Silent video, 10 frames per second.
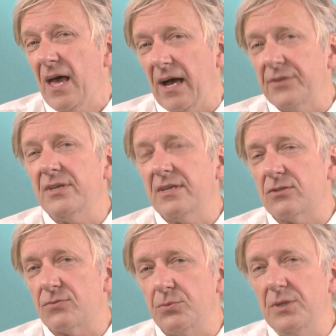I think
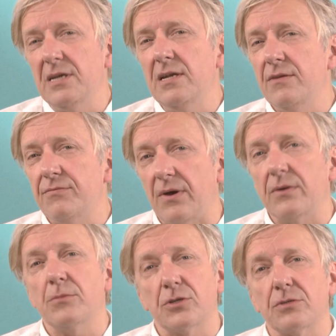it's really
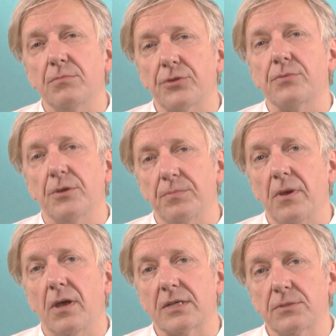very much a
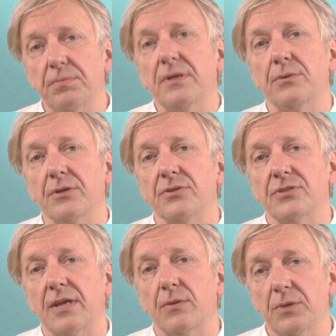bottom-up experience
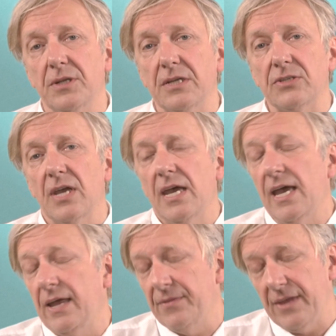that we need.
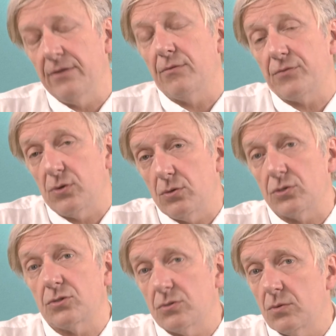And then, of
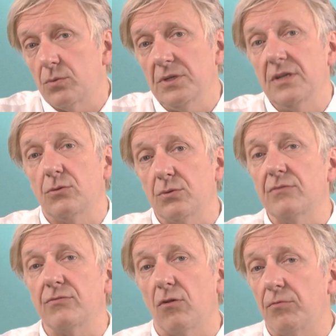course, we need to
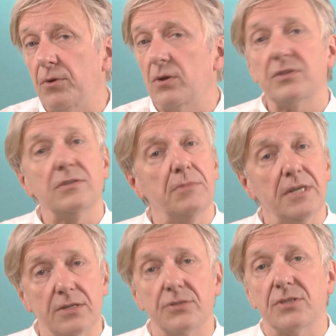involve
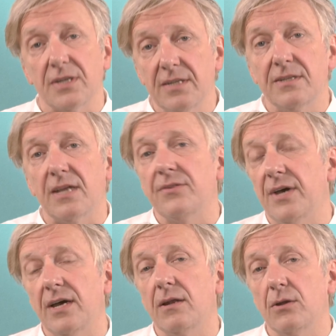policymakers in that
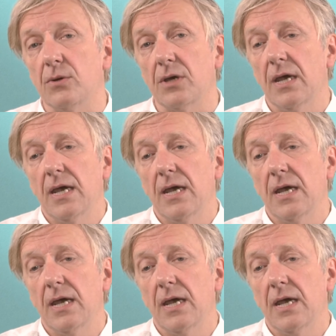dialogue.